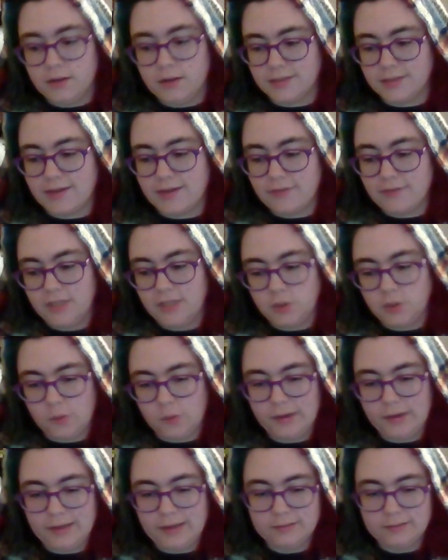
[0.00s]
Because I have a
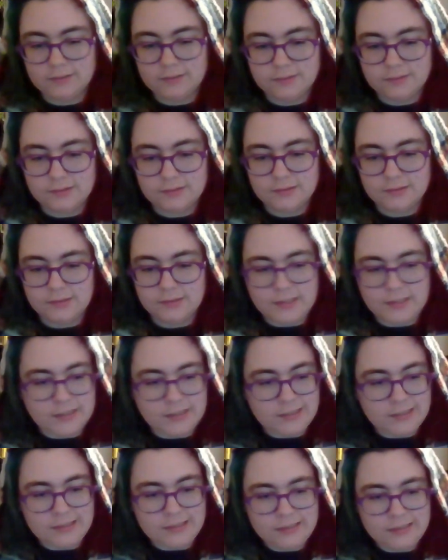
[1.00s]
D20.
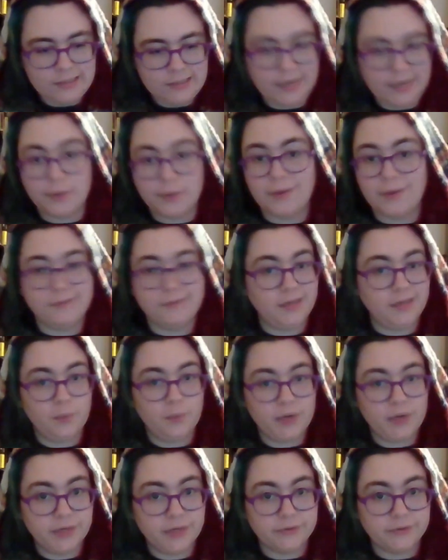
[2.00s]
I don't have a
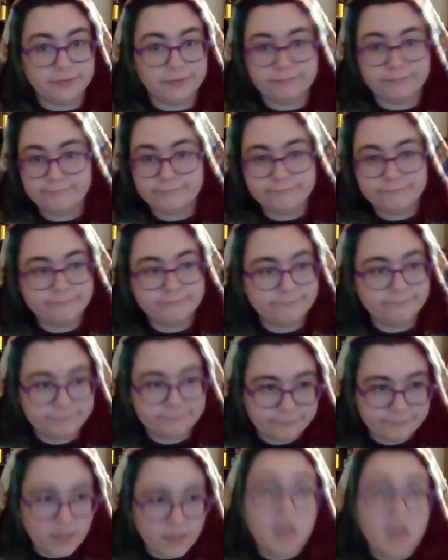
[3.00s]
D100.
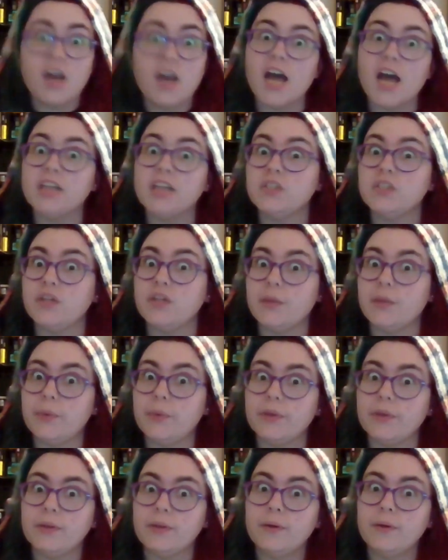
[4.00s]
I should kill.
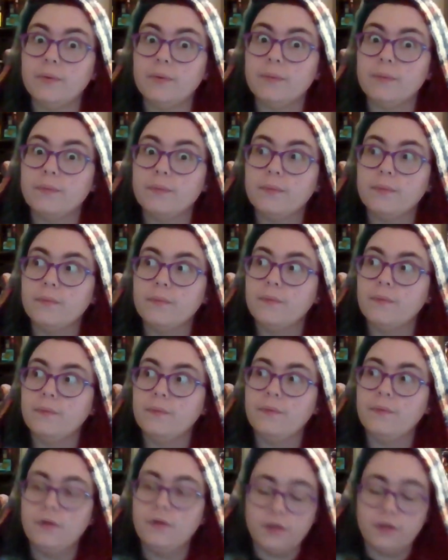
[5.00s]

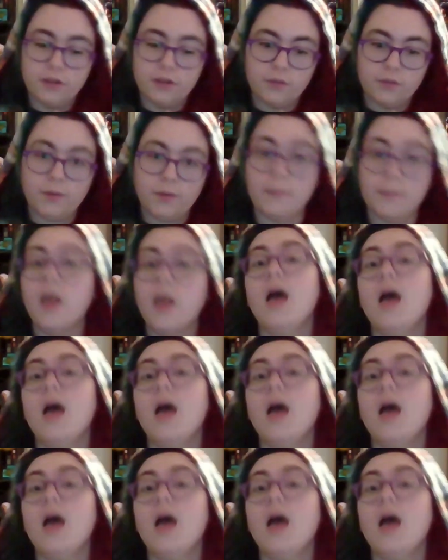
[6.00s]
There we go.